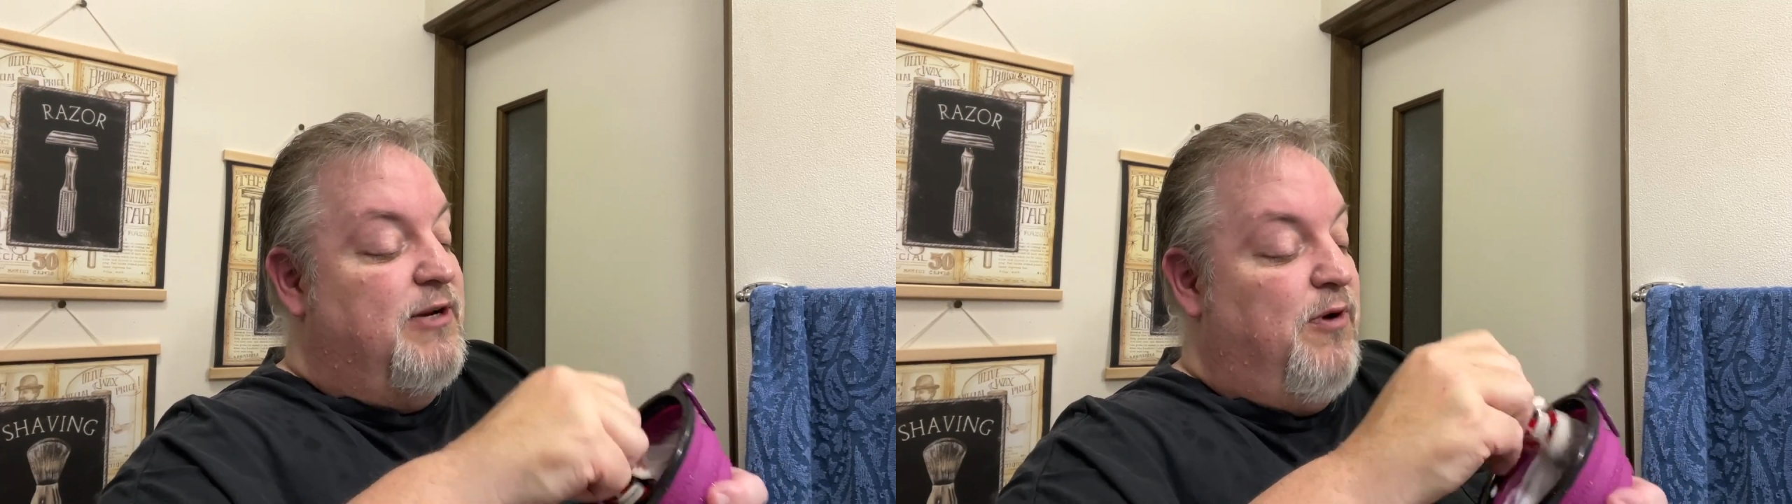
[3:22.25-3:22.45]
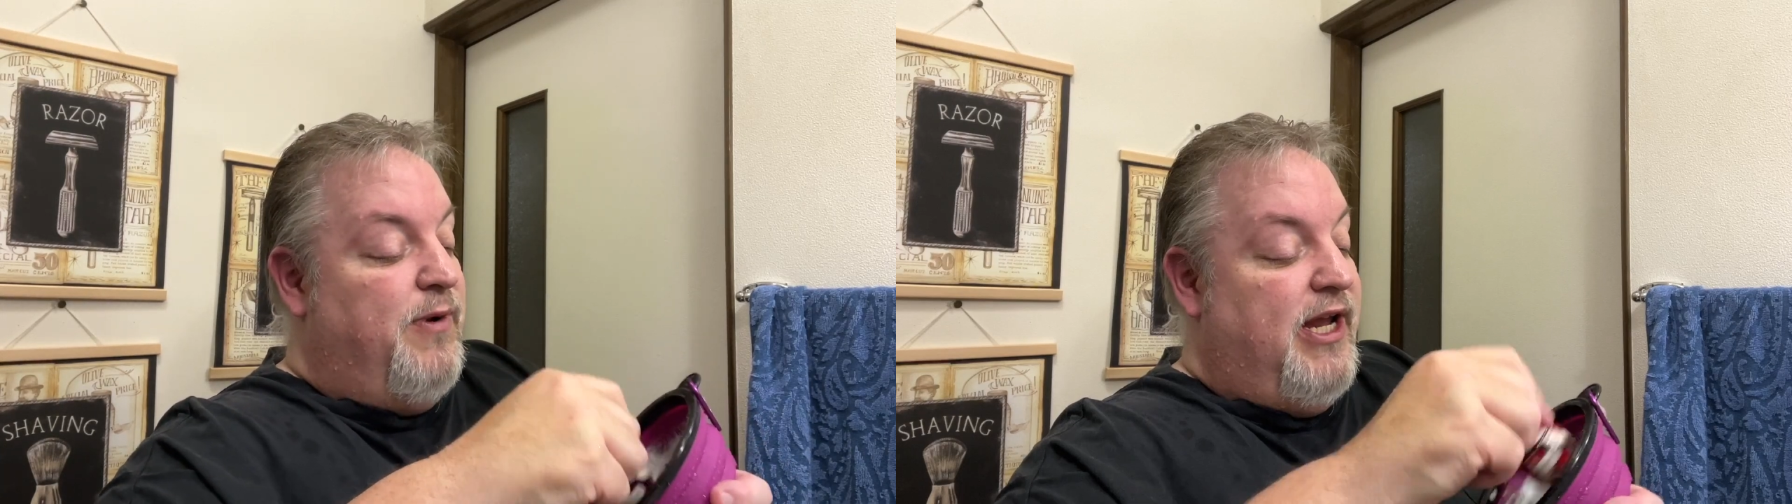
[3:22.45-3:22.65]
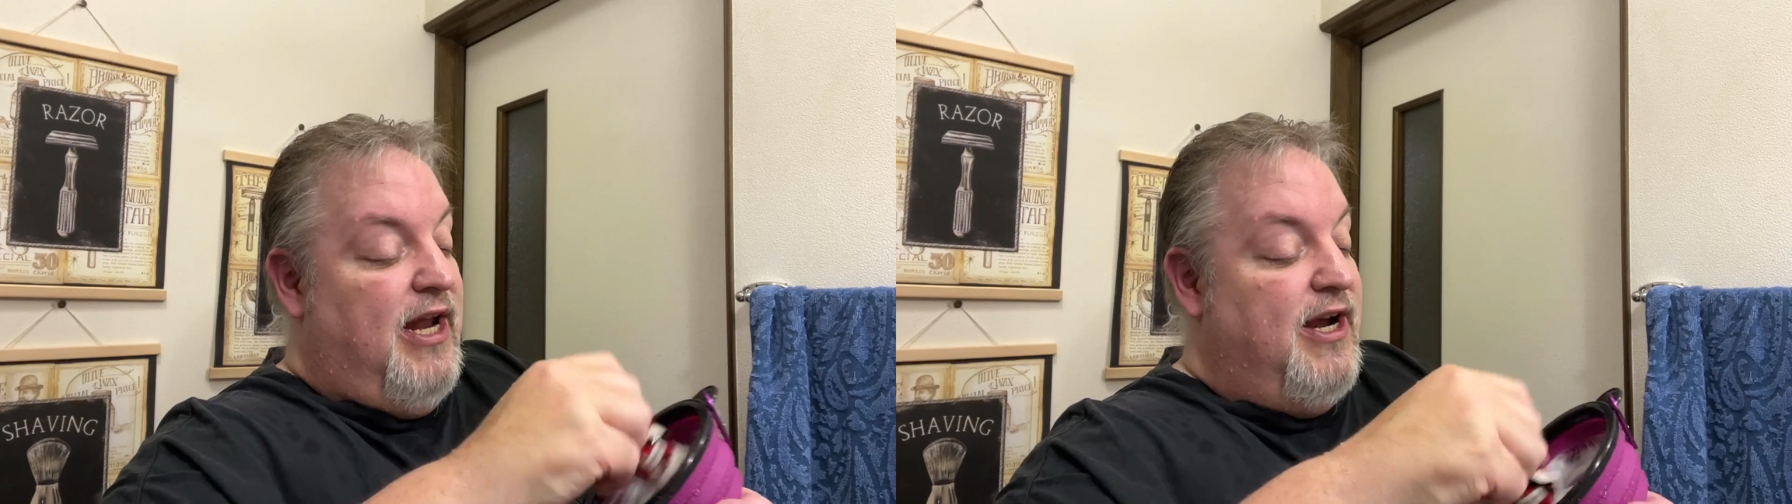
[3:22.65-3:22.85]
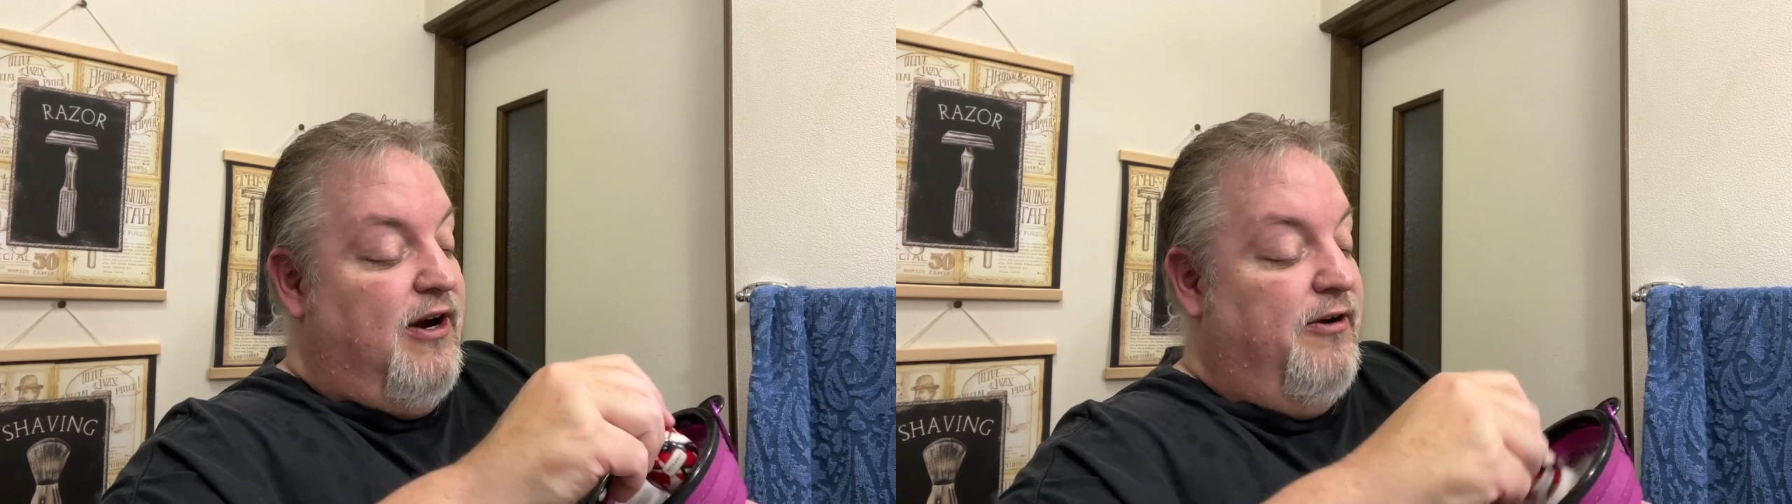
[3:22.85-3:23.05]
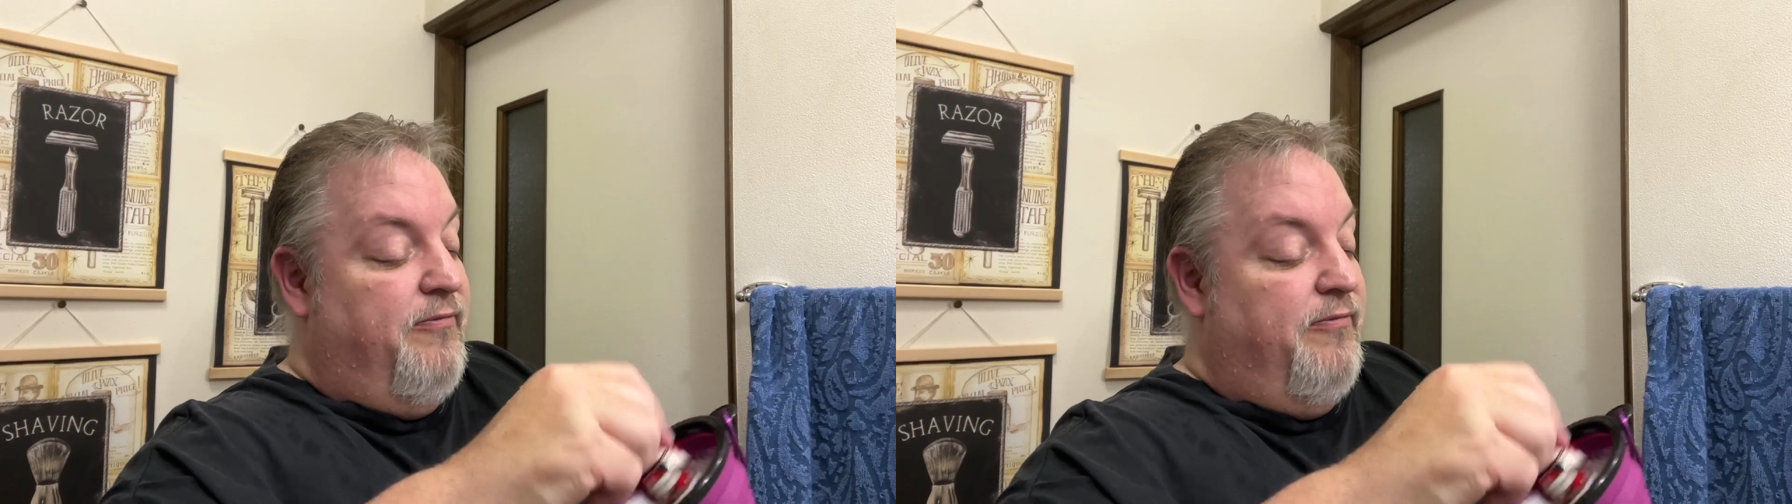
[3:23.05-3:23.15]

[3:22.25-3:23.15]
what we get here.